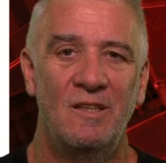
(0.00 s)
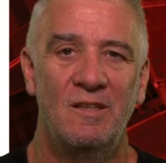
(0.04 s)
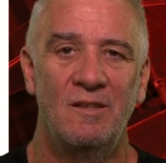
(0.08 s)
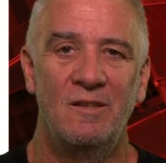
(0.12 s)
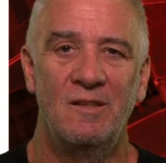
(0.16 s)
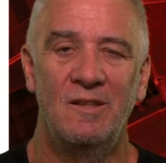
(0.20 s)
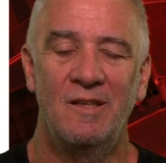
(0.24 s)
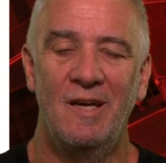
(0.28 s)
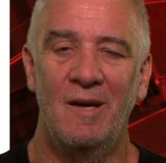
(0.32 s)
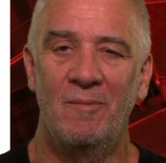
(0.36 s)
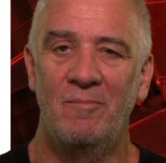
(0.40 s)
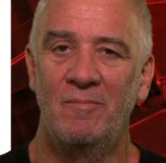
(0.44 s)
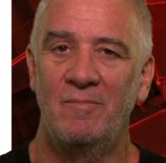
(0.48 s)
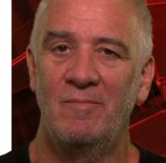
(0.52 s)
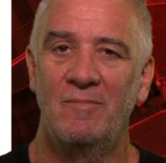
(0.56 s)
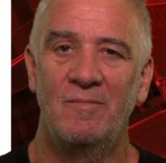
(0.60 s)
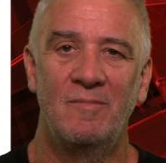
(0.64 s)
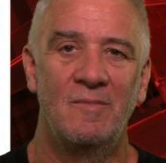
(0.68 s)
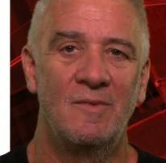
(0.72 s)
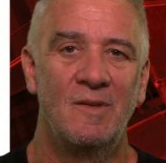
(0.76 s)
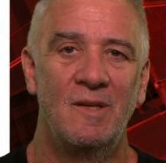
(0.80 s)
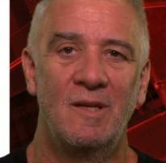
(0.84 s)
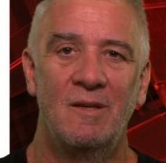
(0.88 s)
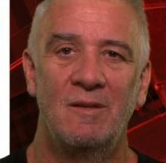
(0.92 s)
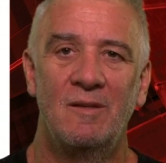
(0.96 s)
Yeah,
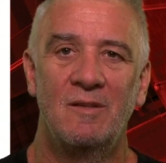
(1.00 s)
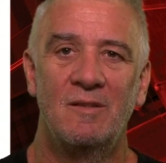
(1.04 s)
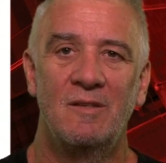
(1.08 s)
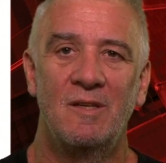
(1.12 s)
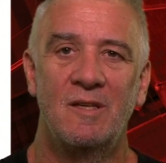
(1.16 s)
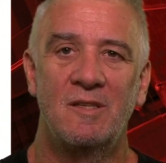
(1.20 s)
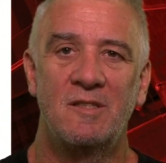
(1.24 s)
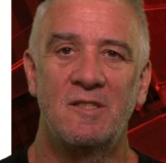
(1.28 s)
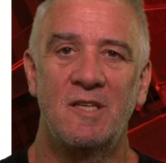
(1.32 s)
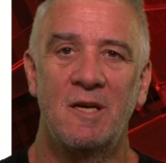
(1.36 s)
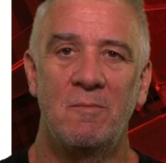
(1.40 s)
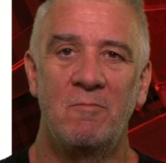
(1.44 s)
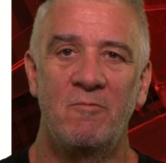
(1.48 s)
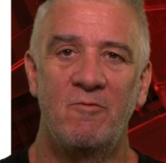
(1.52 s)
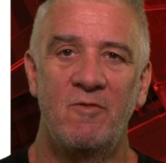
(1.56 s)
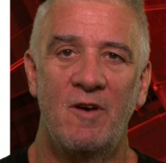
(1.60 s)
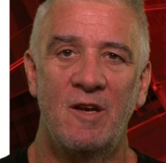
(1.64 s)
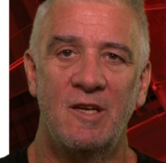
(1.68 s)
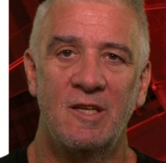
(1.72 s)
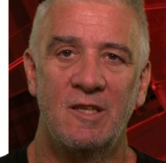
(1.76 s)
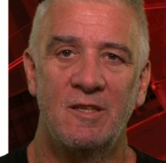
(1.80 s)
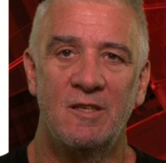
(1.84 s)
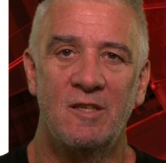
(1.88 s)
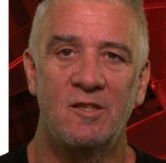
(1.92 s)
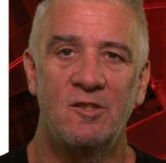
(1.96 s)
it seemed
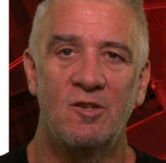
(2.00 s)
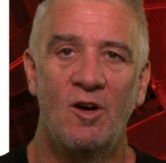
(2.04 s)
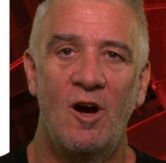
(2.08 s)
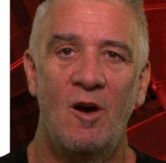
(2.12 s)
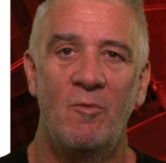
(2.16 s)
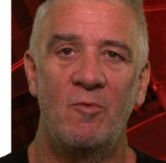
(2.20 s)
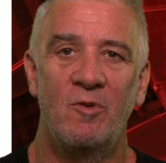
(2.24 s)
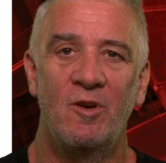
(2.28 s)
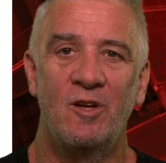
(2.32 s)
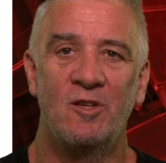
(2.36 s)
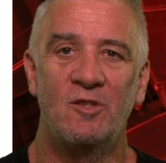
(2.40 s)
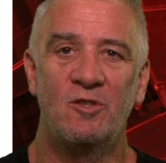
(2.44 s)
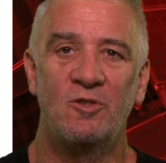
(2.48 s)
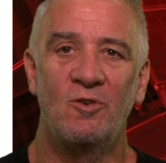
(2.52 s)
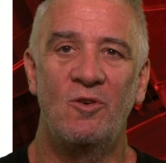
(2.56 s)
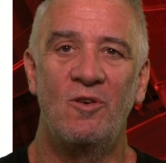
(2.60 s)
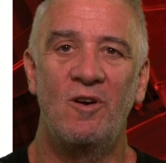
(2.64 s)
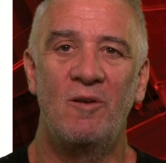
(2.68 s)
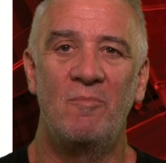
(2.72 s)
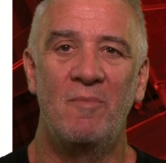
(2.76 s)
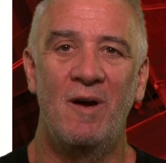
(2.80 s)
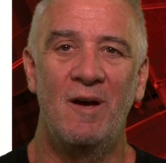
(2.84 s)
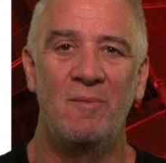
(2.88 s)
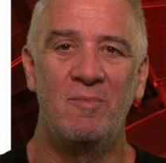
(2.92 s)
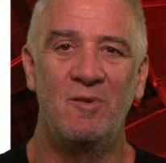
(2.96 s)
funny at the time when I saw
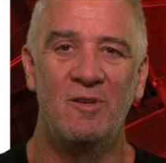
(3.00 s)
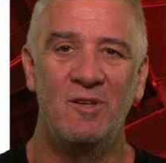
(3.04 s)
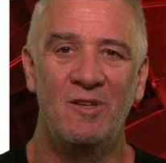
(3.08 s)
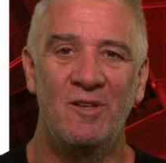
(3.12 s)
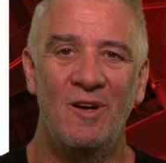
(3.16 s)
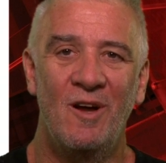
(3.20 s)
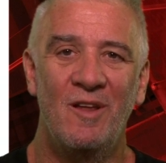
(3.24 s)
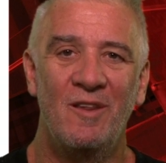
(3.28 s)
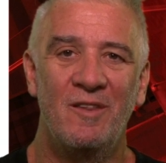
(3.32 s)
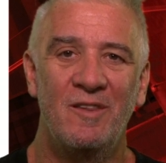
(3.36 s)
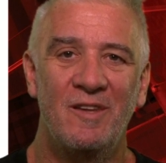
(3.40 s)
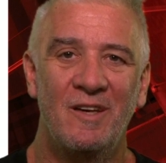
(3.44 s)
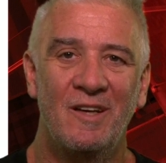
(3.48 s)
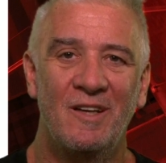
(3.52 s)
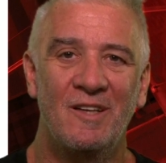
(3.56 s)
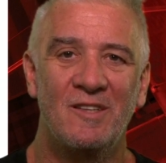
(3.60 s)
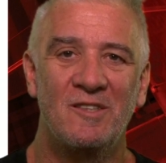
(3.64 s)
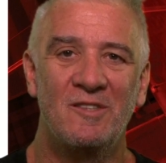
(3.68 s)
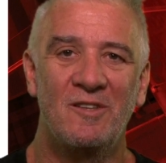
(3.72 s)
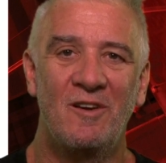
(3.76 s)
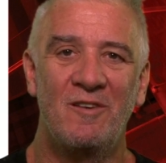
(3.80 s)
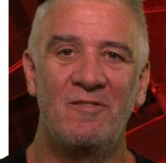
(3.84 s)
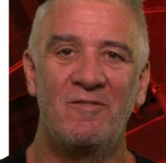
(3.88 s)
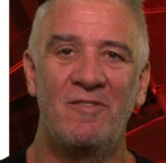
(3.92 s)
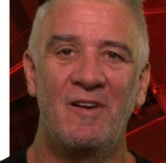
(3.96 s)
it. Maybe you don't think it's
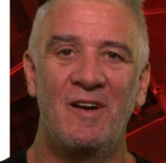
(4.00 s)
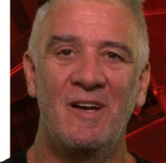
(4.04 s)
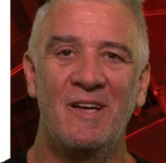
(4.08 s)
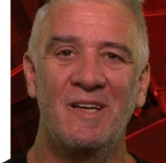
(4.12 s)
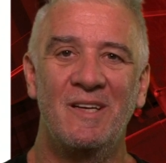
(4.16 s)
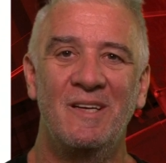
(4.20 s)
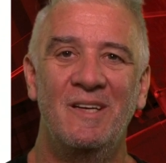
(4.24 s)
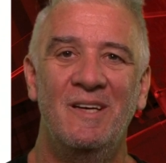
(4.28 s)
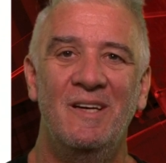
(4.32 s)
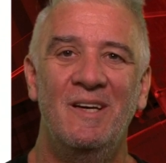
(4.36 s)
so funny.